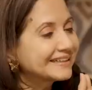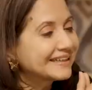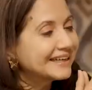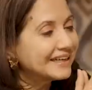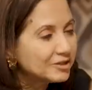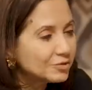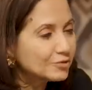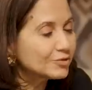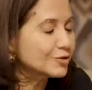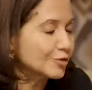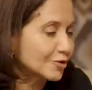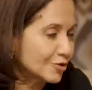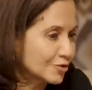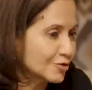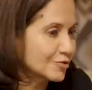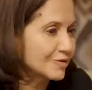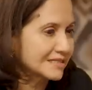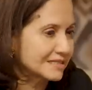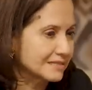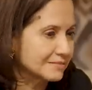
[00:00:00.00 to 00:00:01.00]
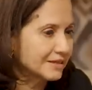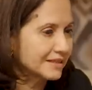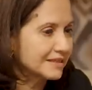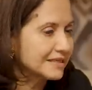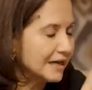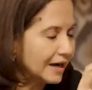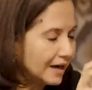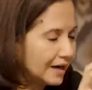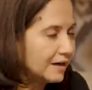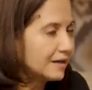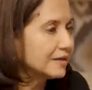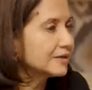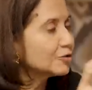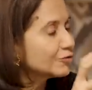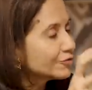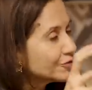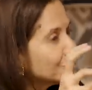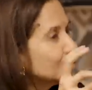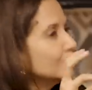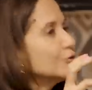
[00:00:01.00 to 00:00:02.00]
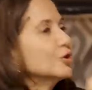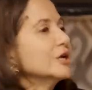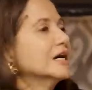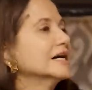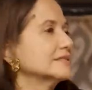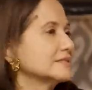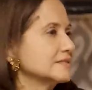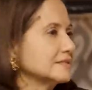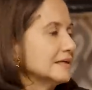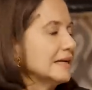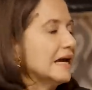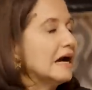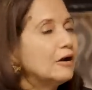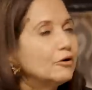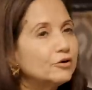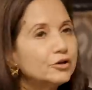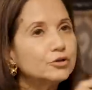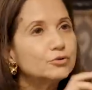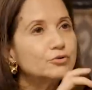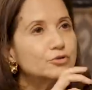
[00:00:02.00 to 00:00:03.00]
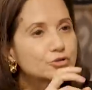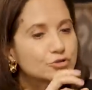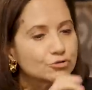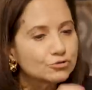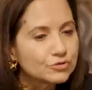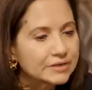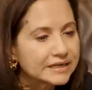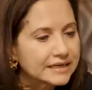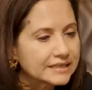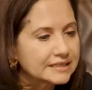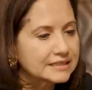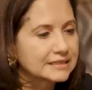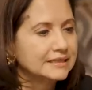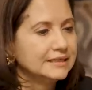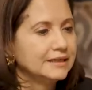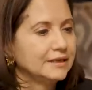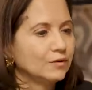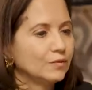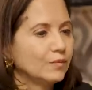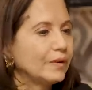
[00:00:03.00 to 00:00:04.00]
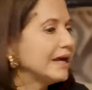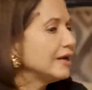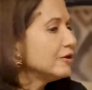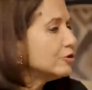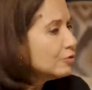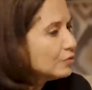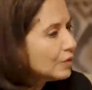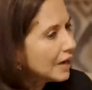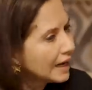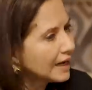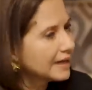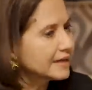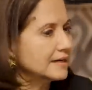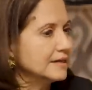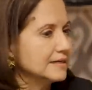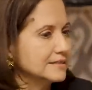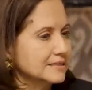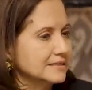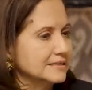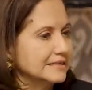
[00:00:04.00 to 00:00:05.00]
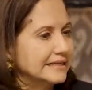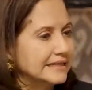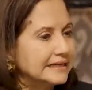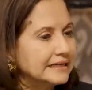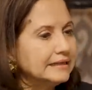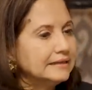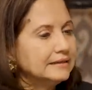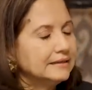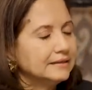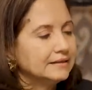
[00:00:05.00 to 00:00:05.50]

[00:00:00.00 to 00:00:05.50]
Can you talk to us about the art of the good hustle? How do you do it where you are hustling